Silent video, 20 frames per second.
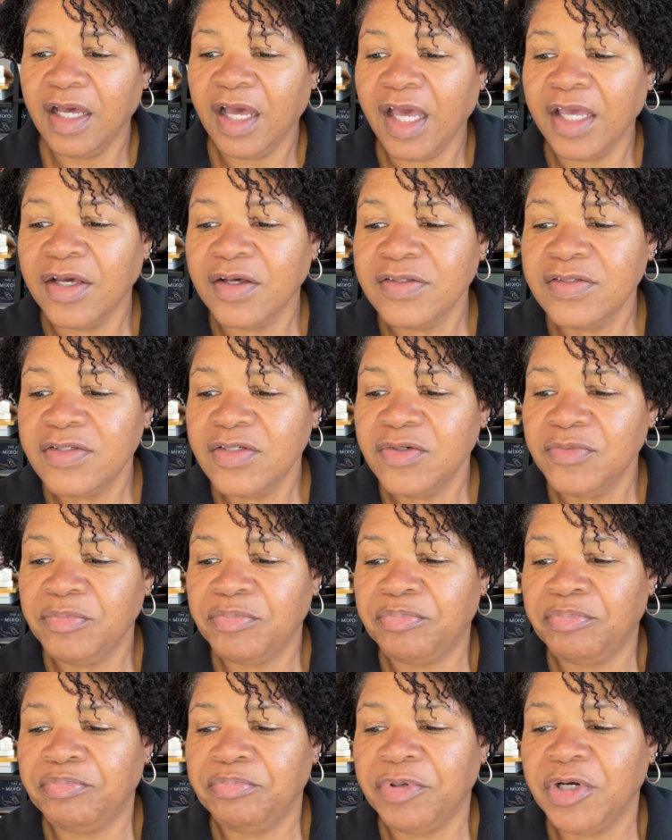I also
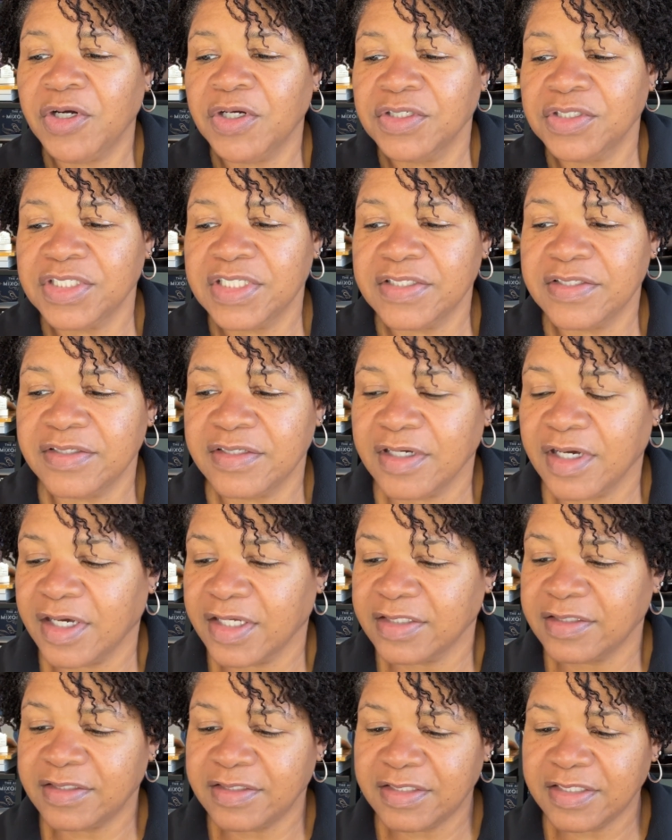purchased
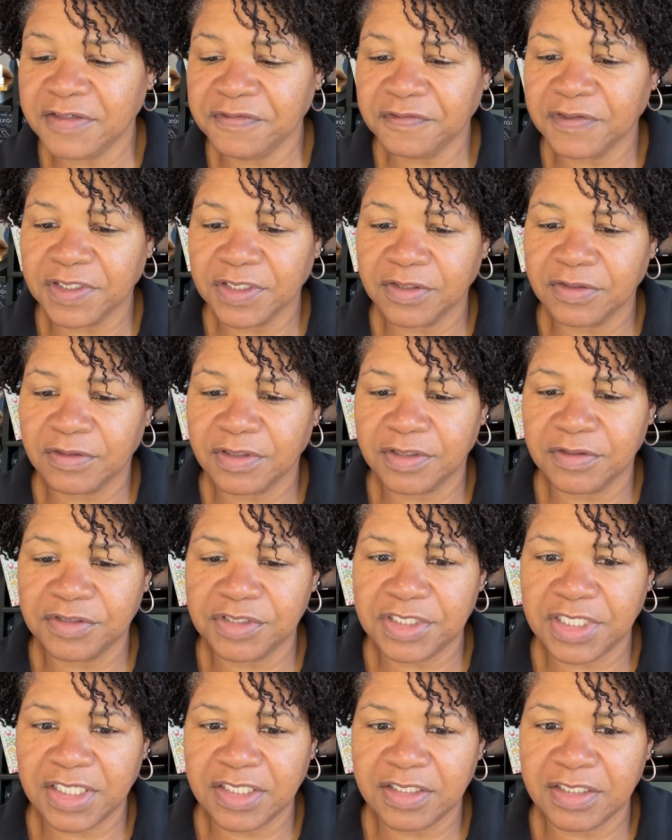a different
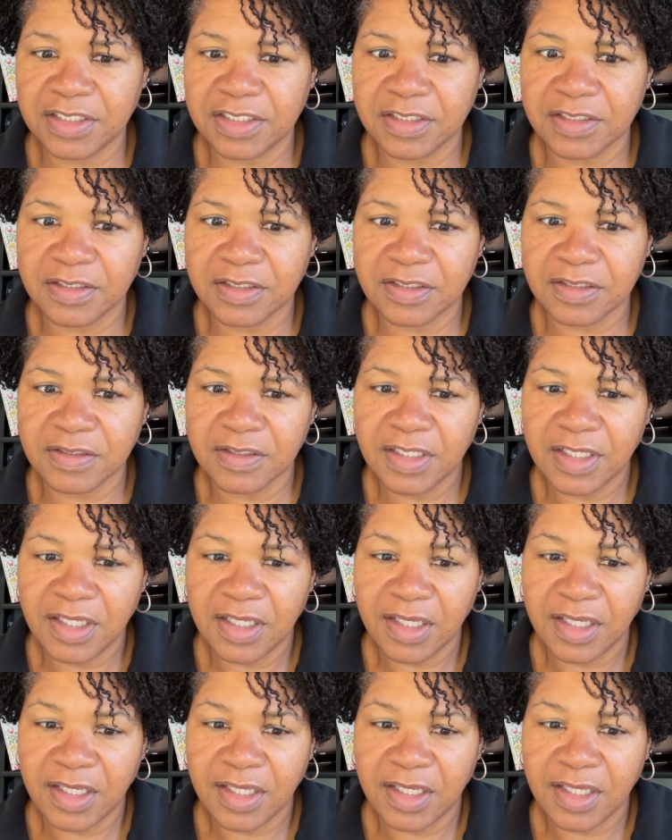crochet needle,